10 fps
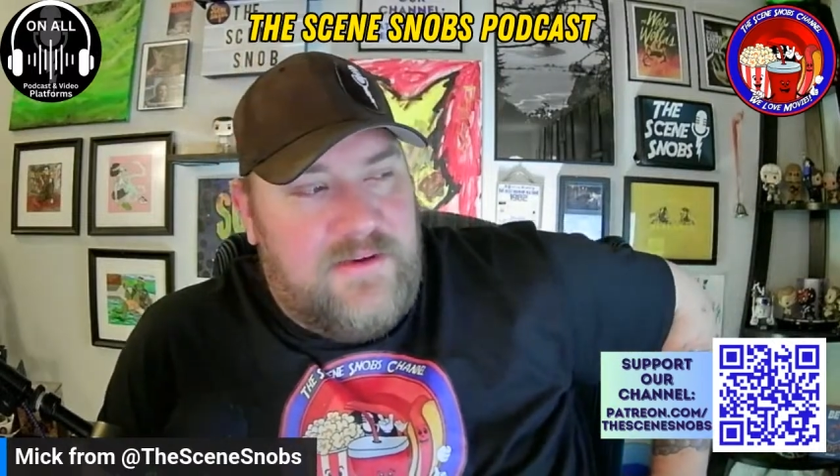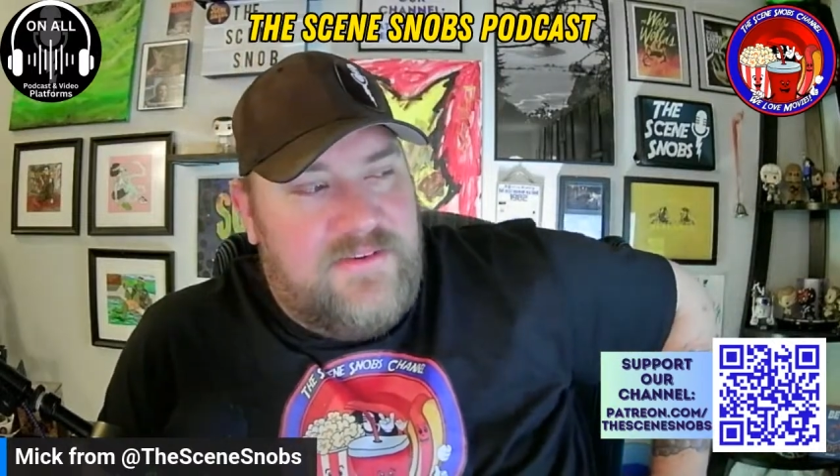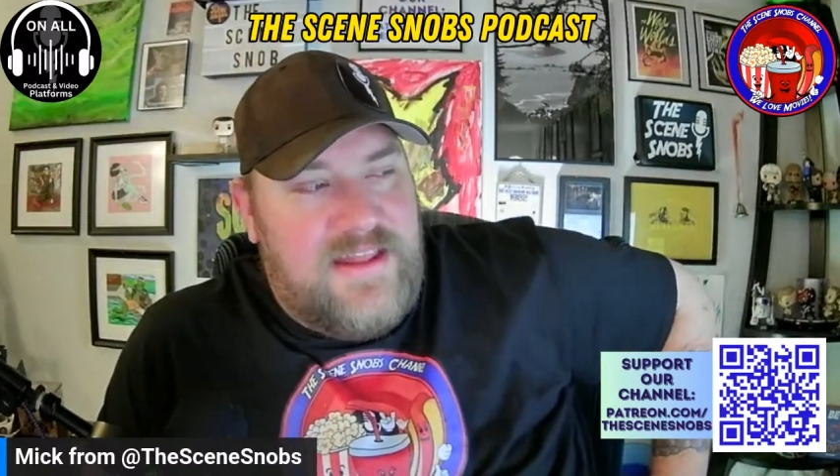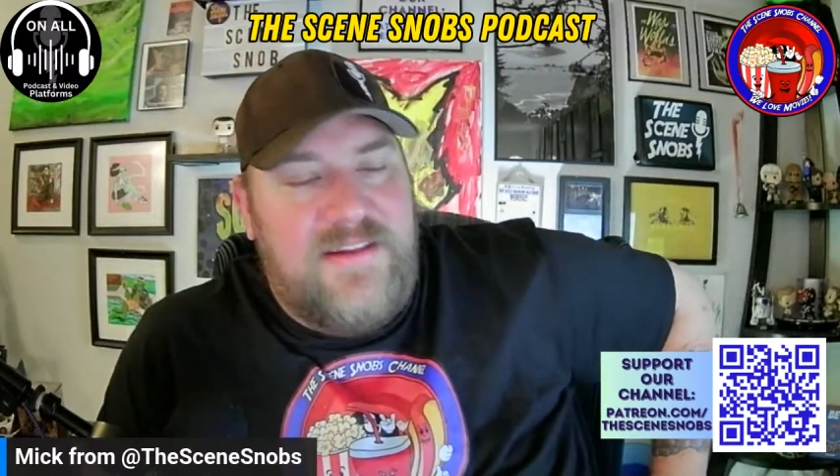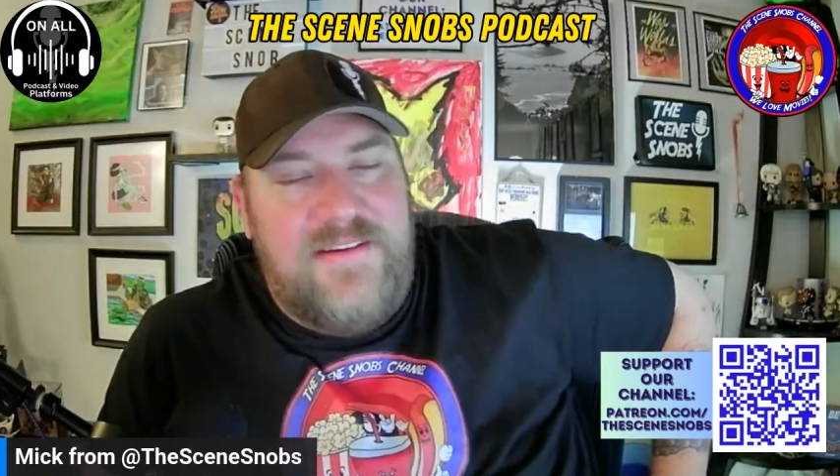It's
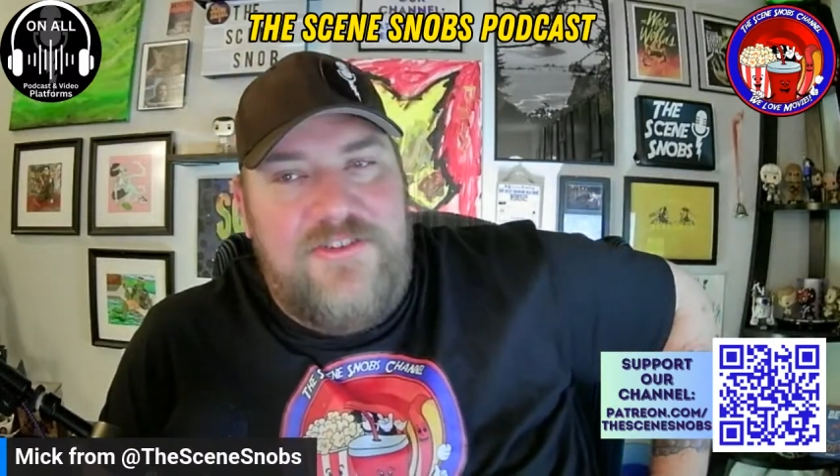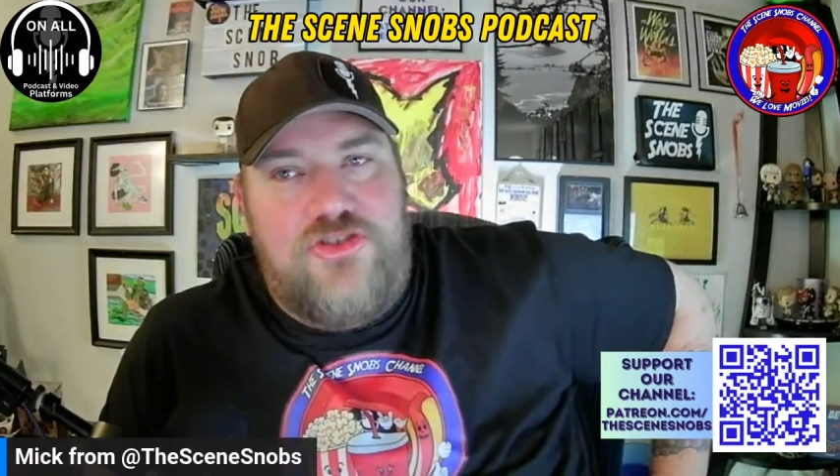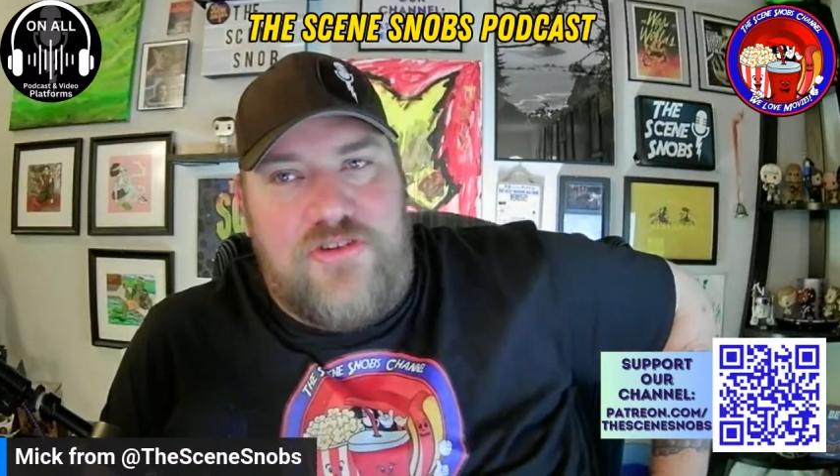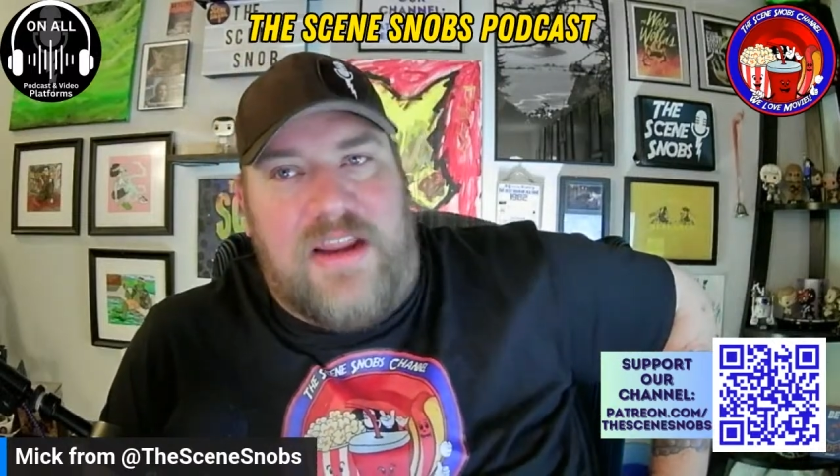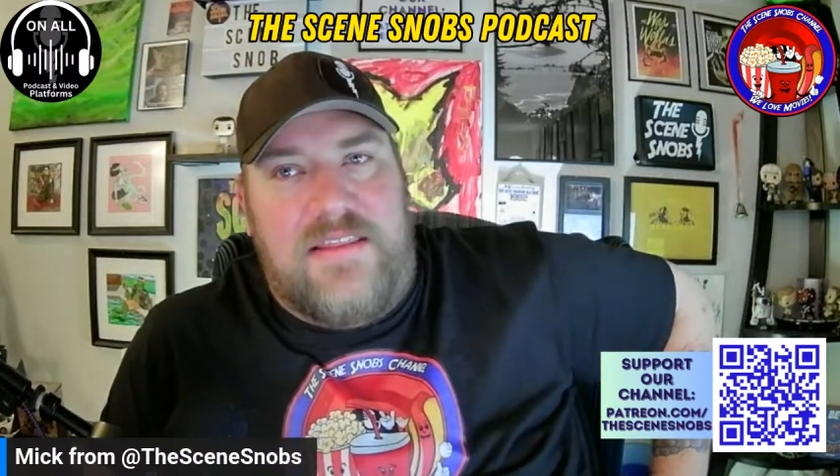not
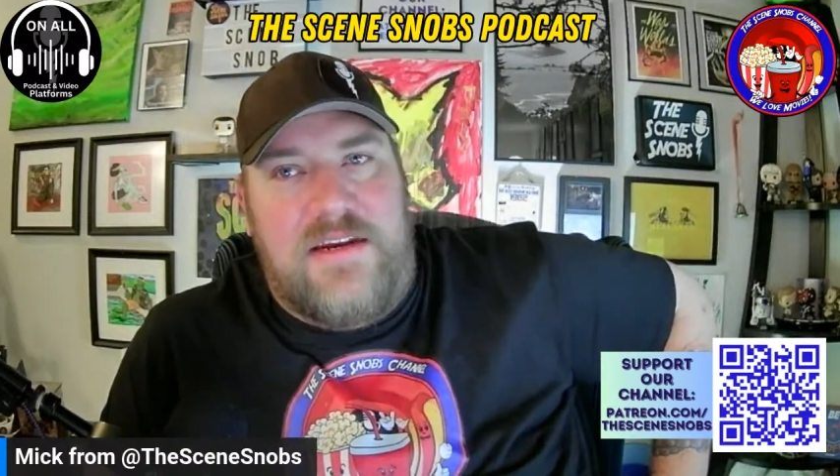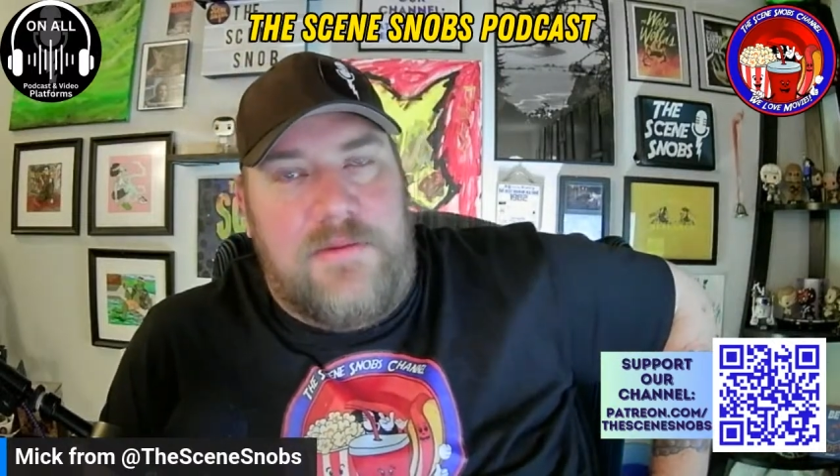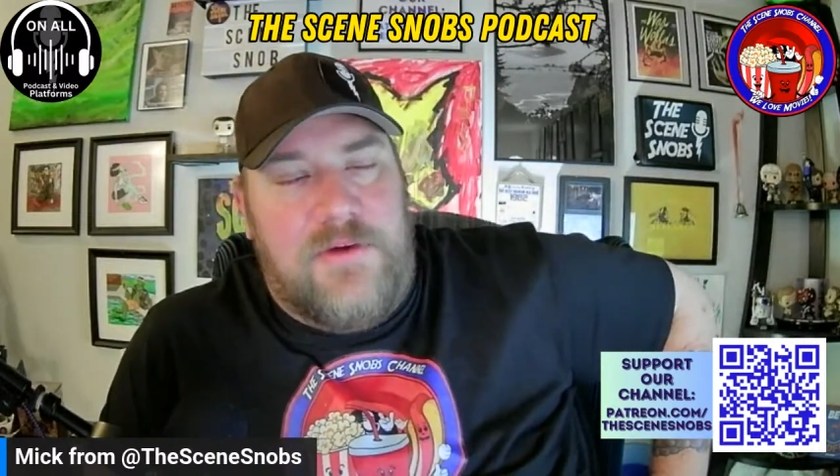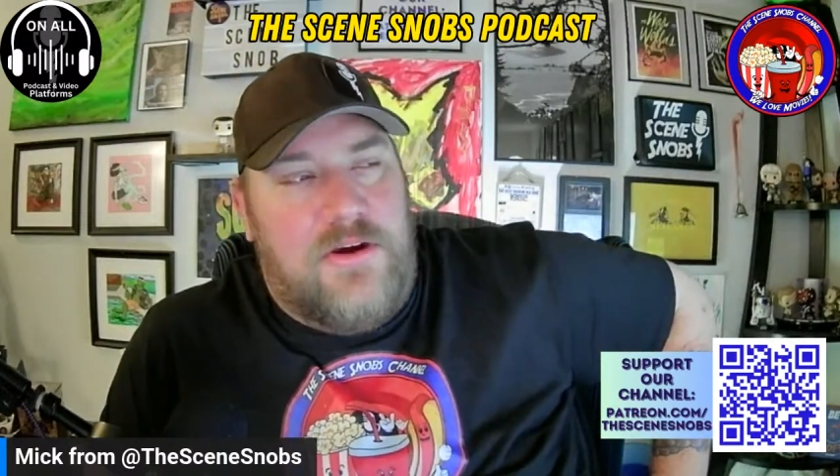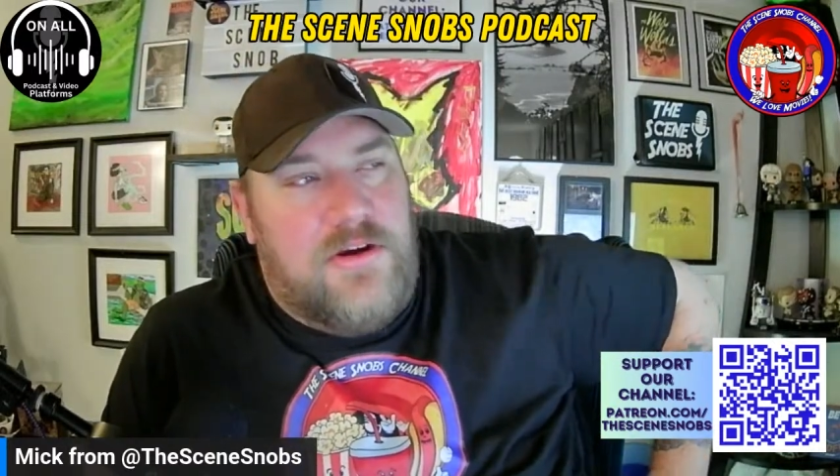strengthening
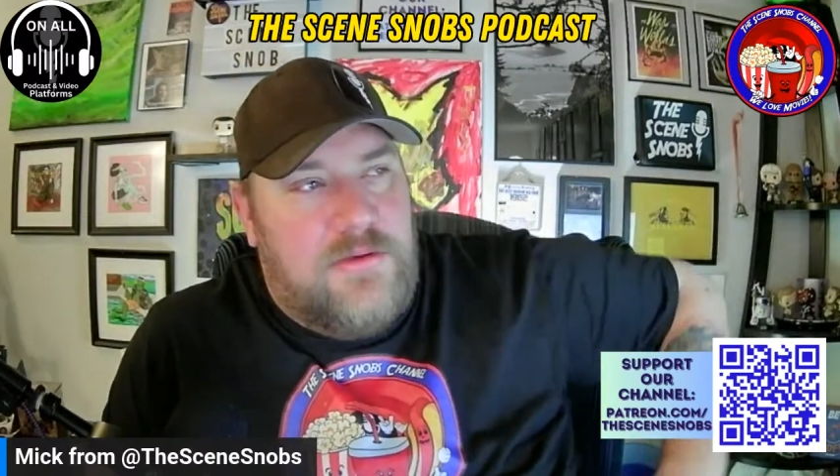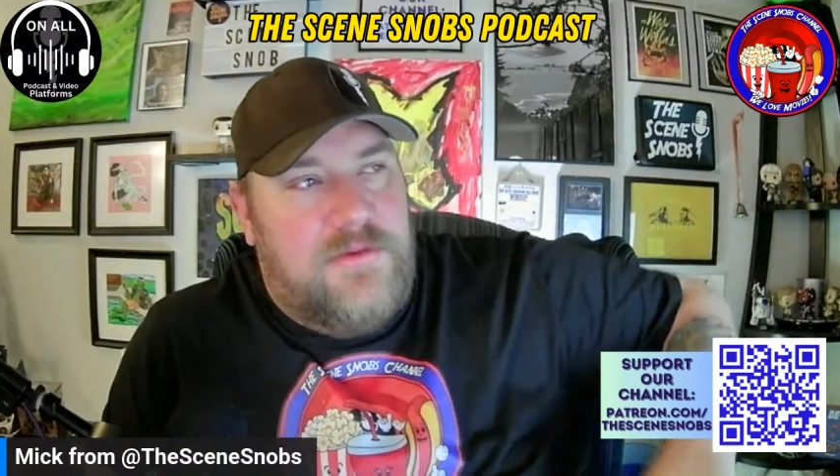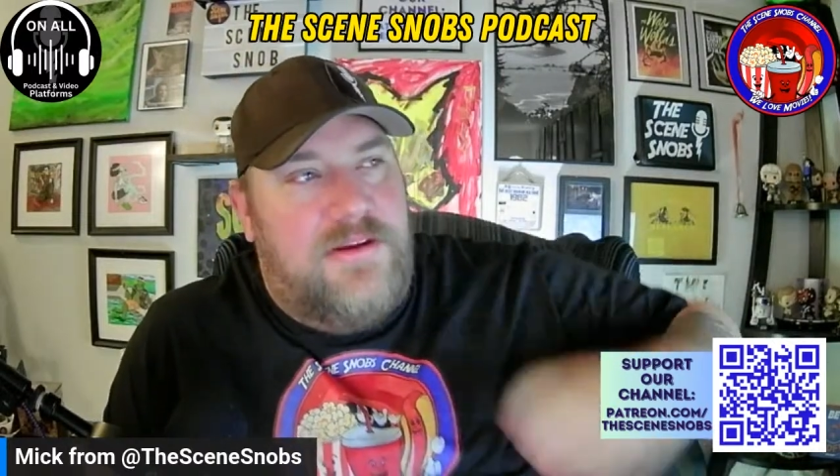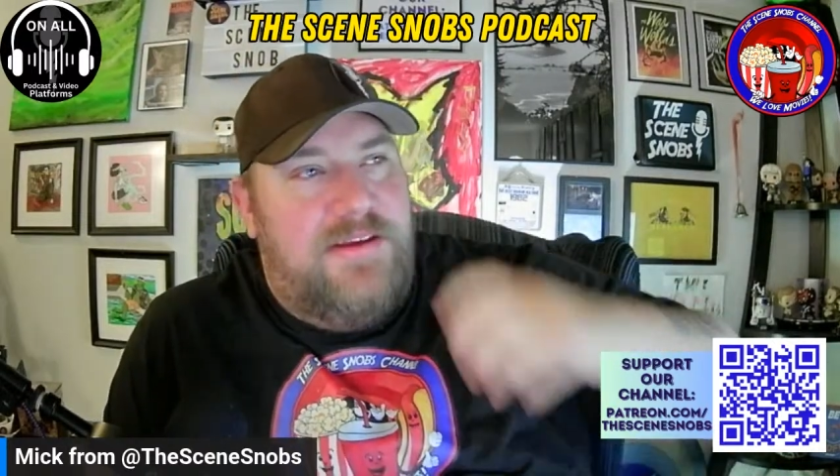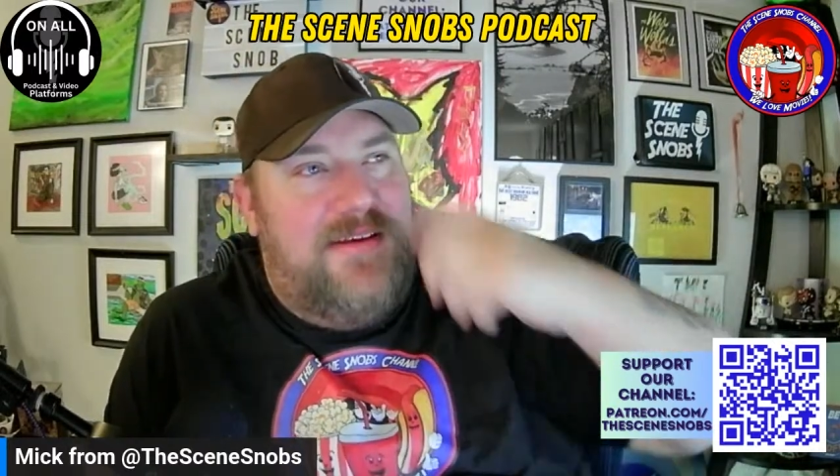my
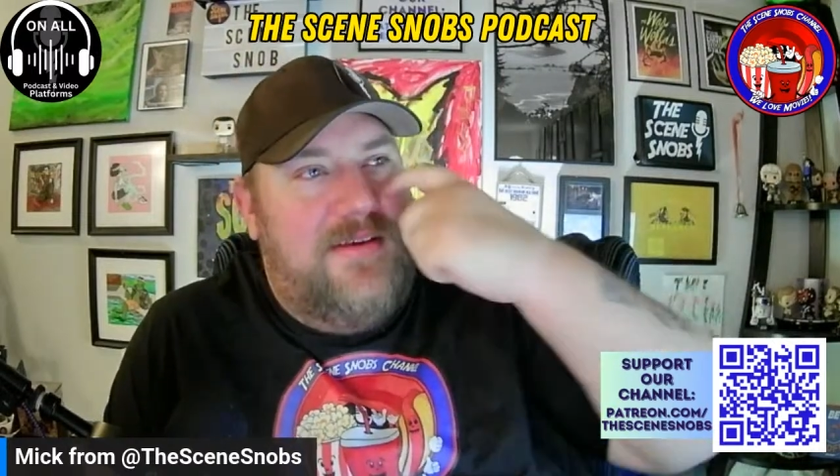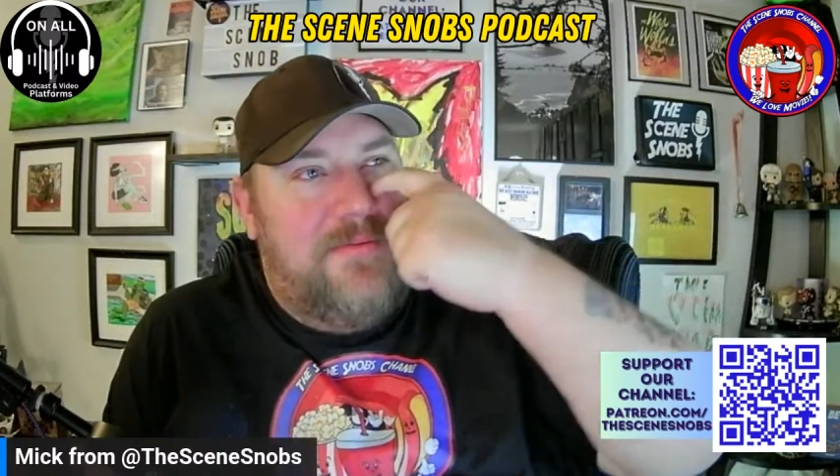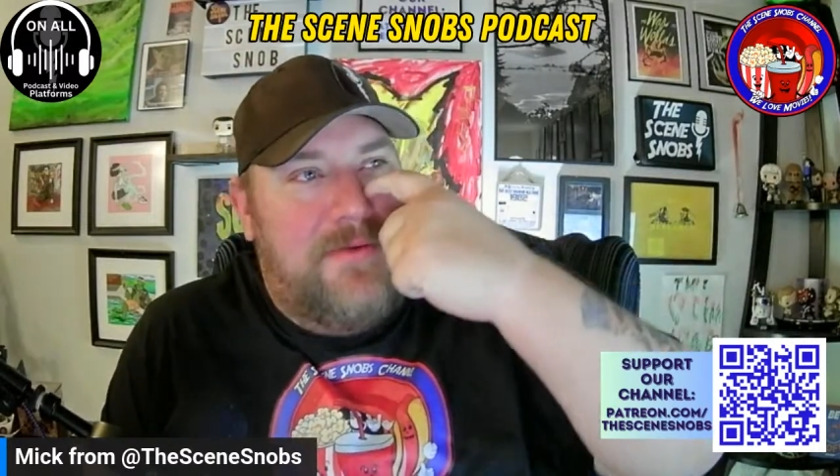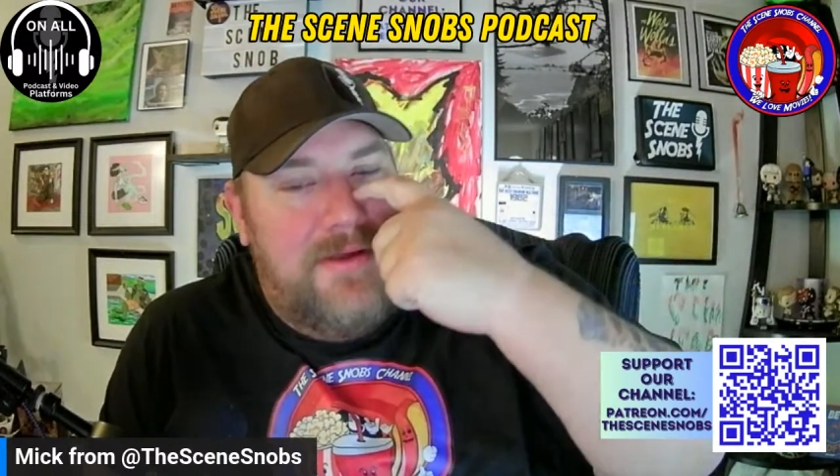argument. But